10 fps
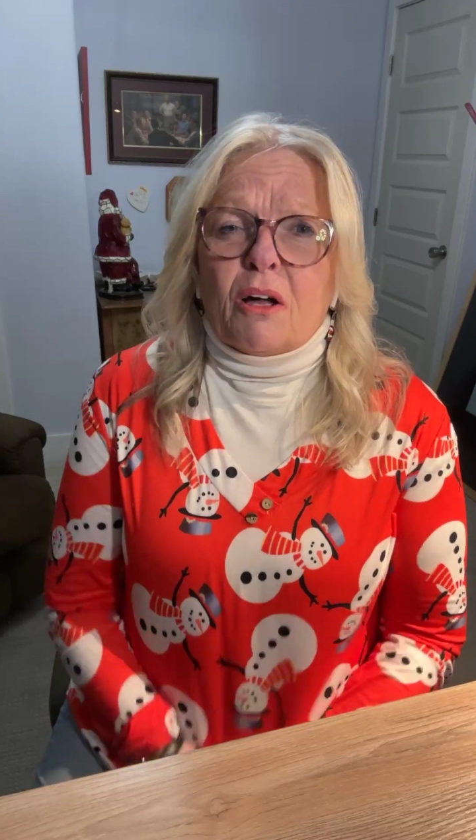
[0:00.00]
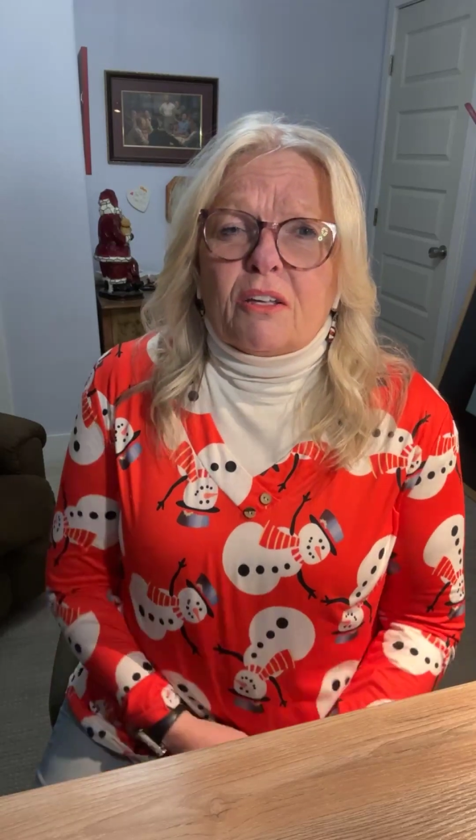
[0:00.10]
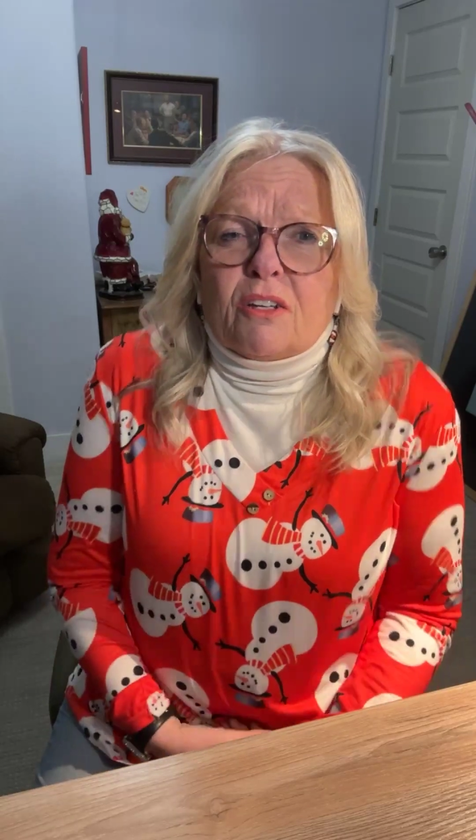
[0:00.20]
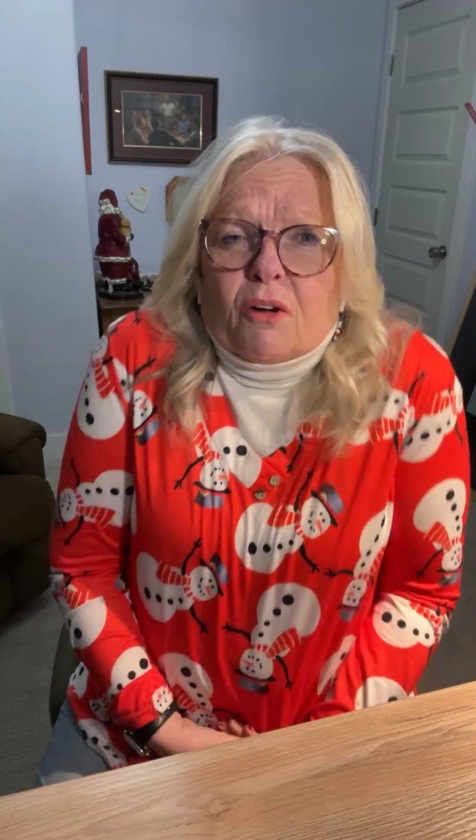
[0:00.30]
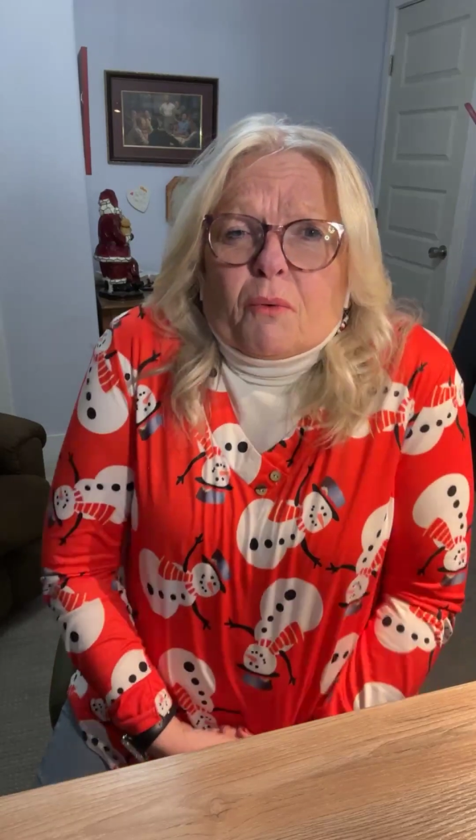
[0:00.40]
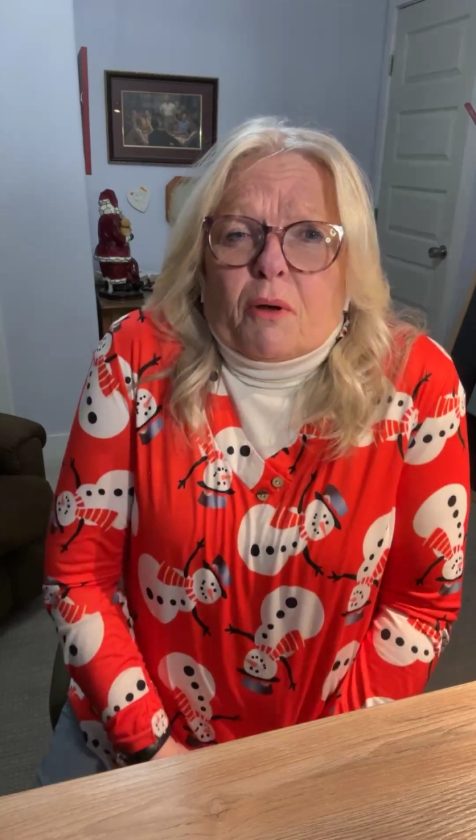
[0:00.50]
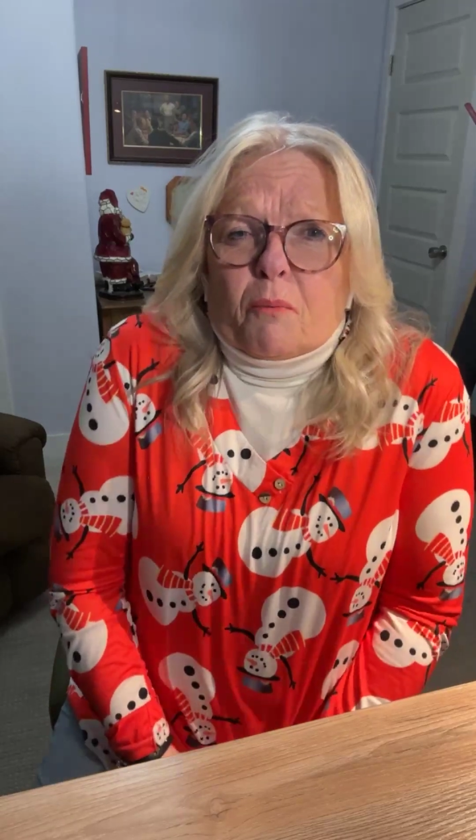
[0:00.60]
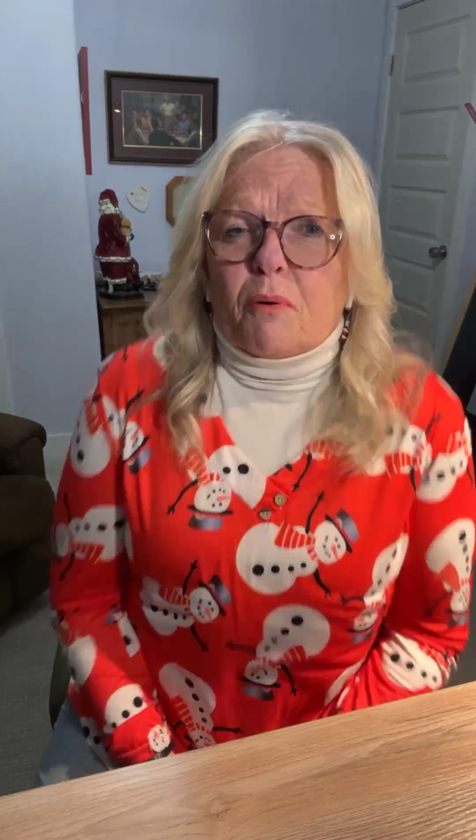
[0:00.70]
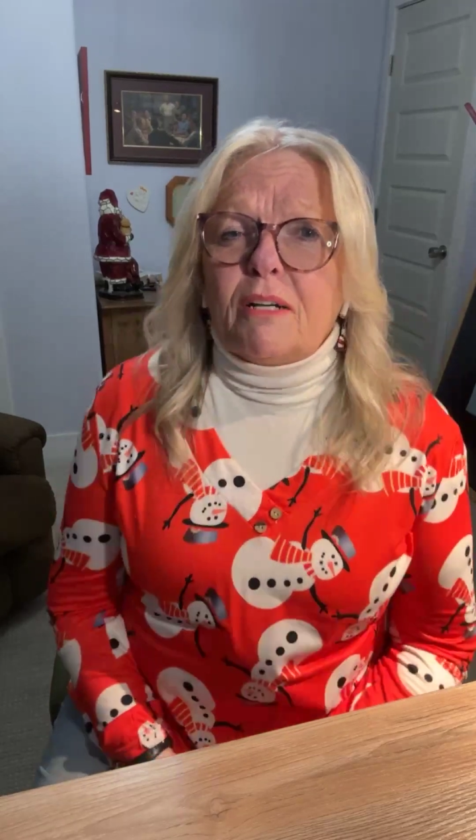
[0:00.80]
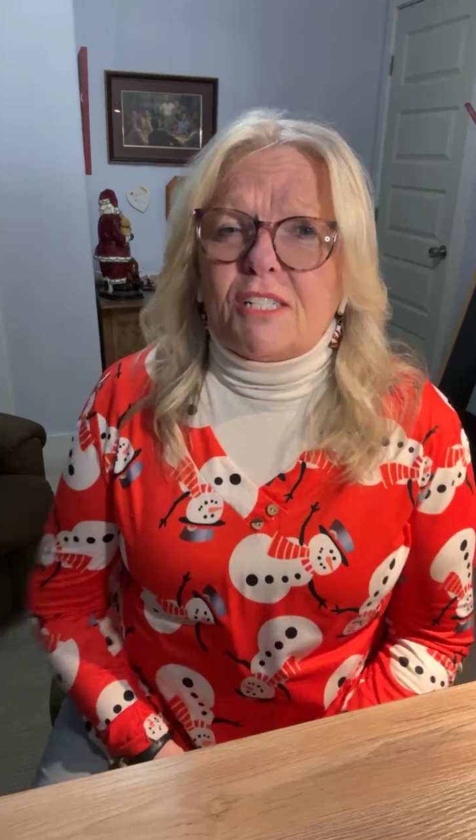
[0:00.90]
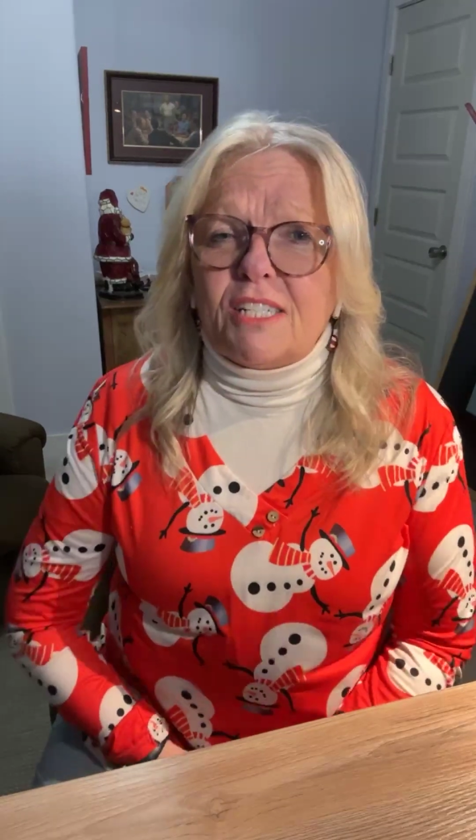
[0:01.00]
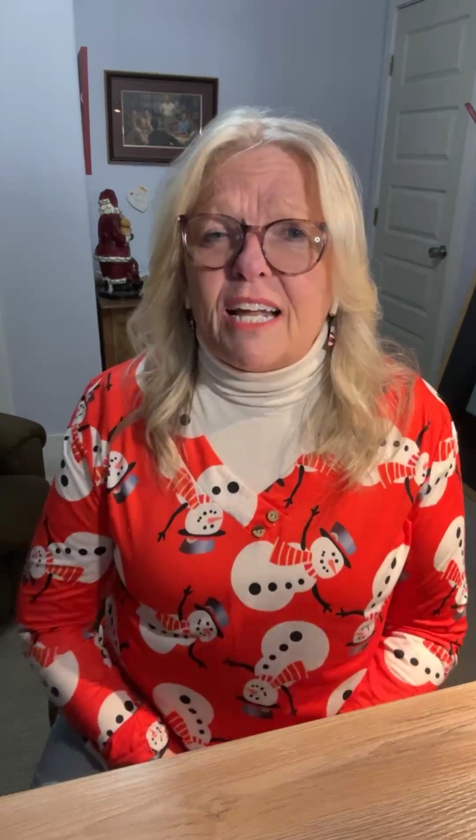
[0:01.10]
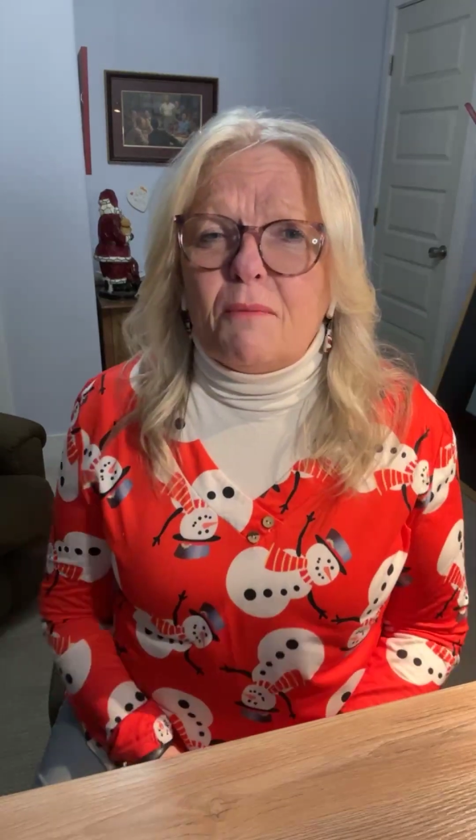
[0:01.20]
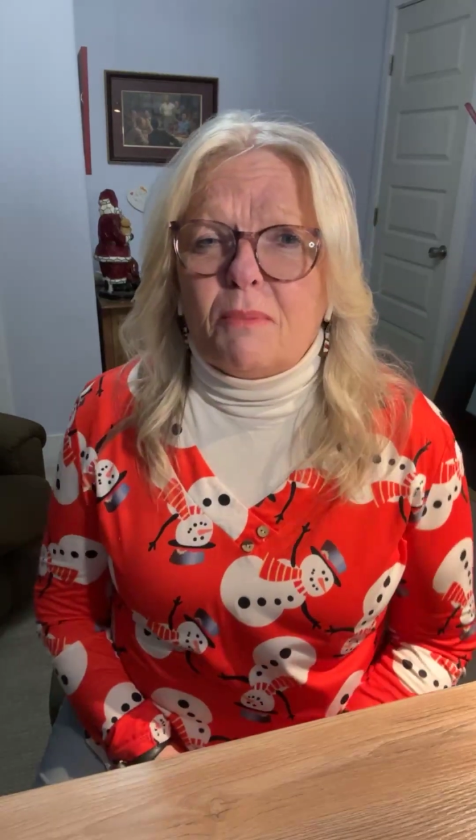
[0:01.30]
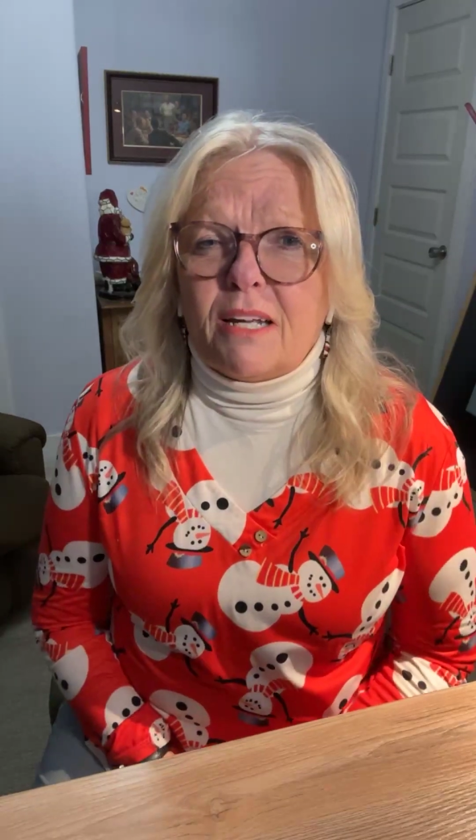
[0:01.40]
uh, you know, we
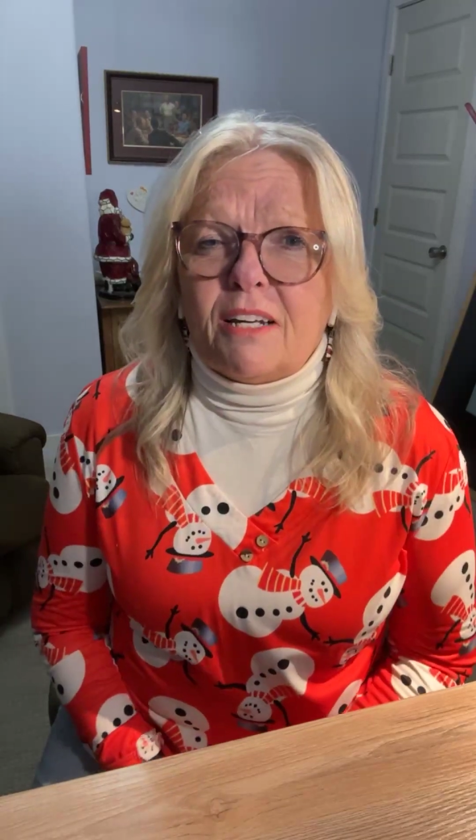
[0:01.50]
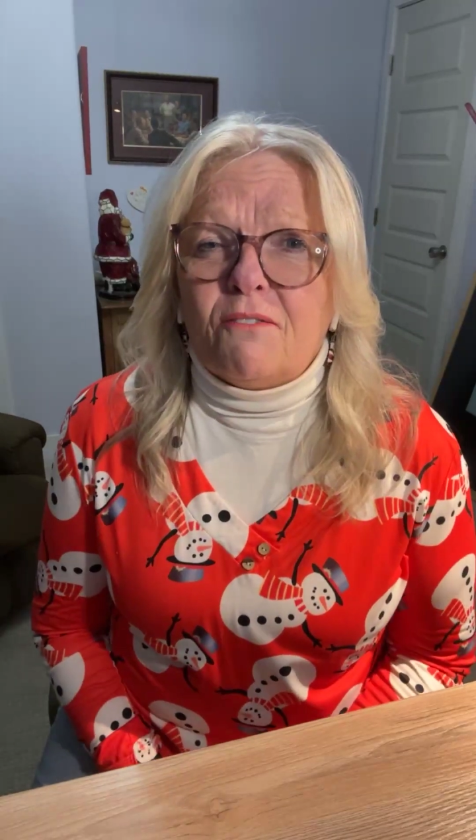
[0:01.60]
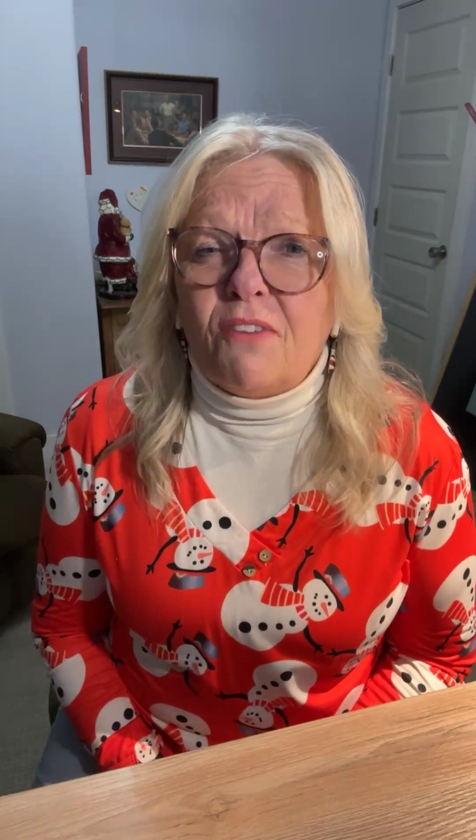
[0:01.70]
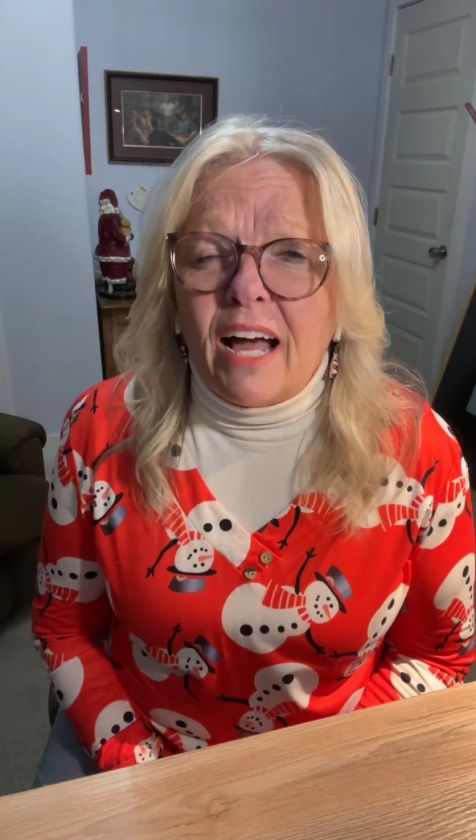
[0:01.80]
appreciate being